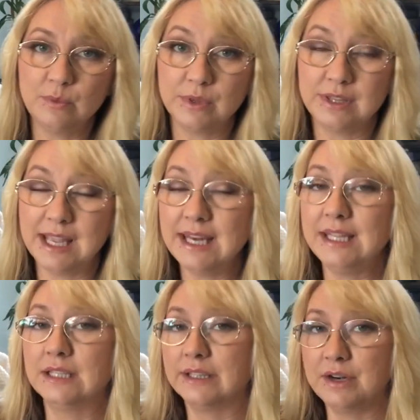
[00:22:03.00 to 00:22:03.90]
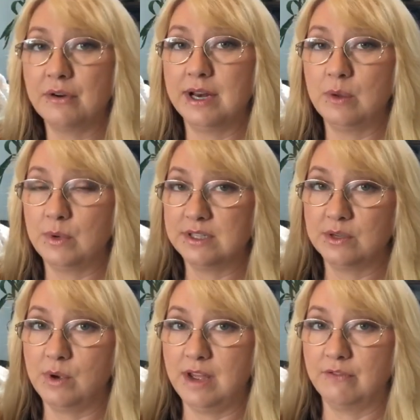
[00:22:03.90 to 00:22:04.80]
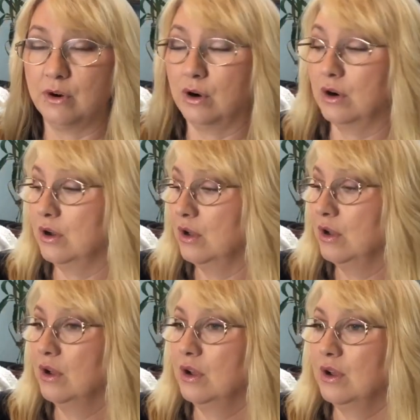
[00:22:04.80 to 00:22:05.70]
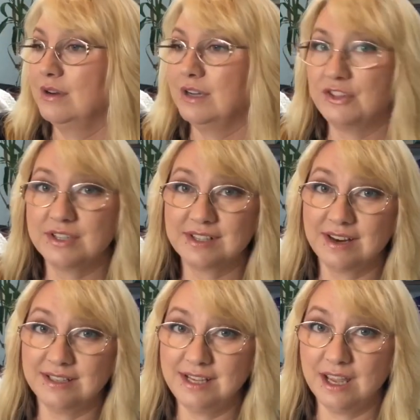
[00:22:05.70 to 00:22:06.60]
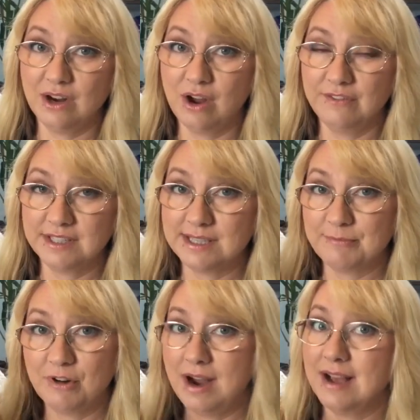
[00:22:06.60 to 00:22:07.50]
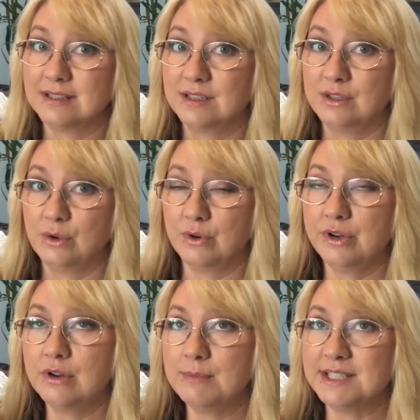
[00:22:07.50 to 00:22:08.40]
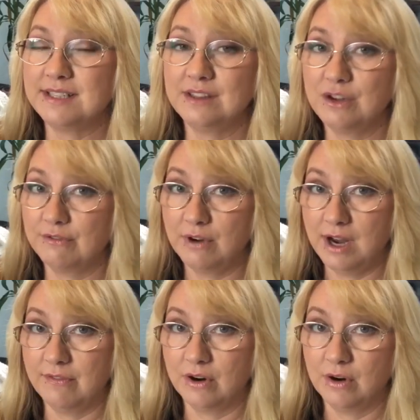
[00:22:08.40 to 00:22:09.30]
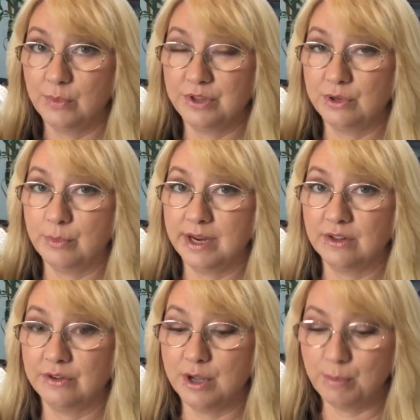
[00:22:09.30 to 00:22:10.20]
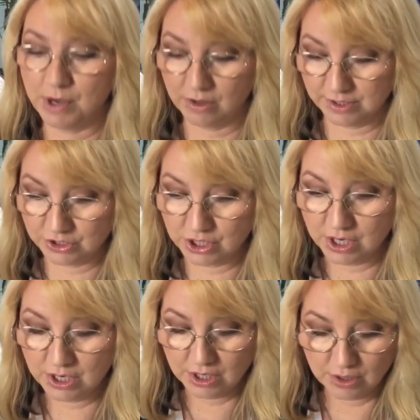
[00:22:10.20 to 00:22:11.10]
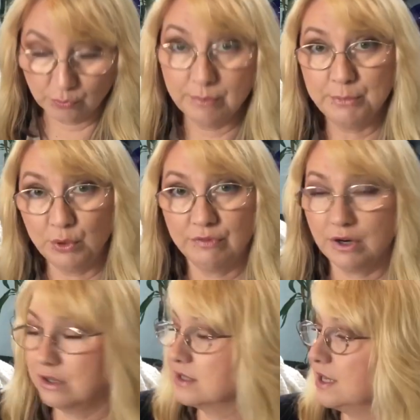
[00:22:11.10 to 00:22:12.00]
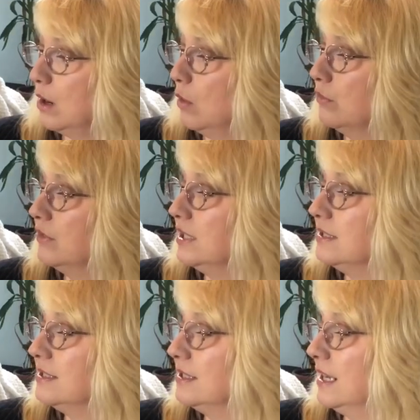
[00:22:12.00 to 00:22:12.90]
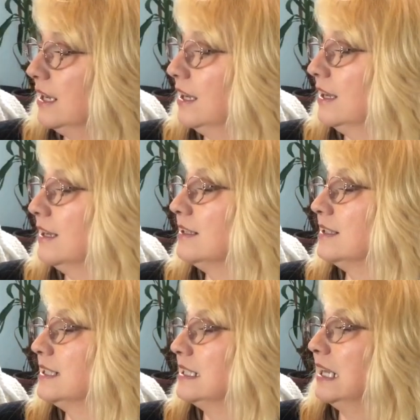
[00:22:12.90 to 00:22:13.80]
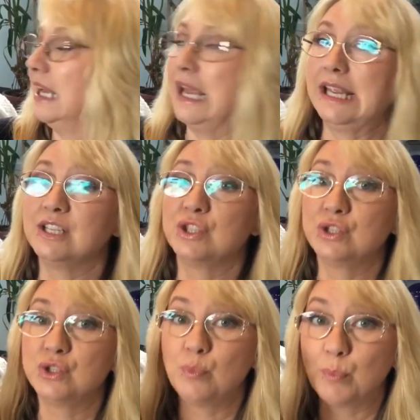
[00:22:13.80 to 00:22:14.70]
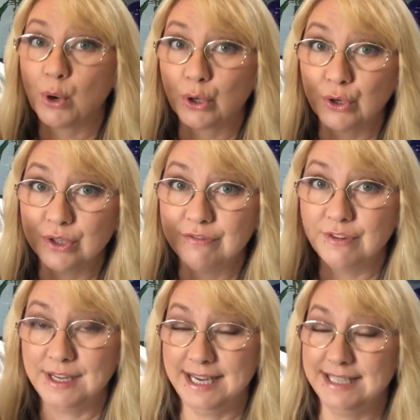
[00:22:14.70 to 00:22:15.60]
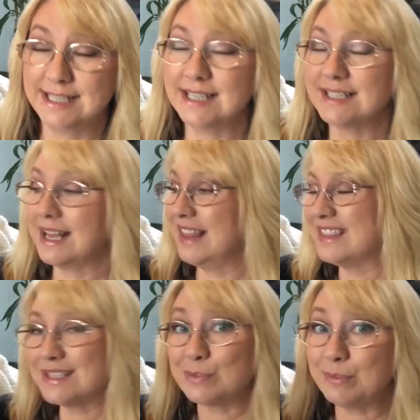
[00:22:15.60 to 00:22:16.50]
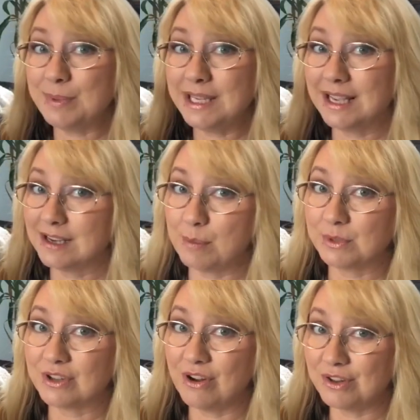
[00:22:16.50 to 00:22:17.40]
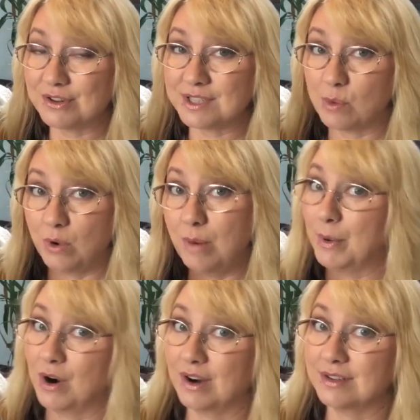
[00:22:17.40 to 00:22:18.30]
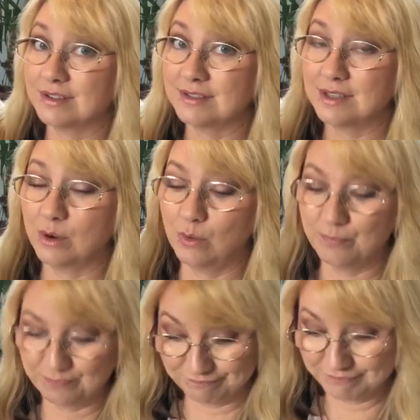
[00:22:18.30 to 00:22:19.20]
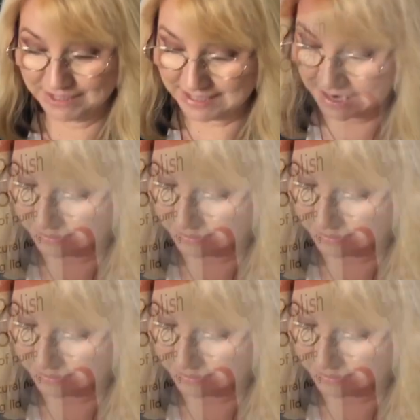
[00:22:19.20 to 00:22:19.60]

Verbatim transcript: with any glitter in it whatsoever, nothing's gonna take it off except for acetone or you're gonna be sitting there forever with your regular nail polish remover. So this is a super good find because this would be a couple dollars at Walmart. So yeah.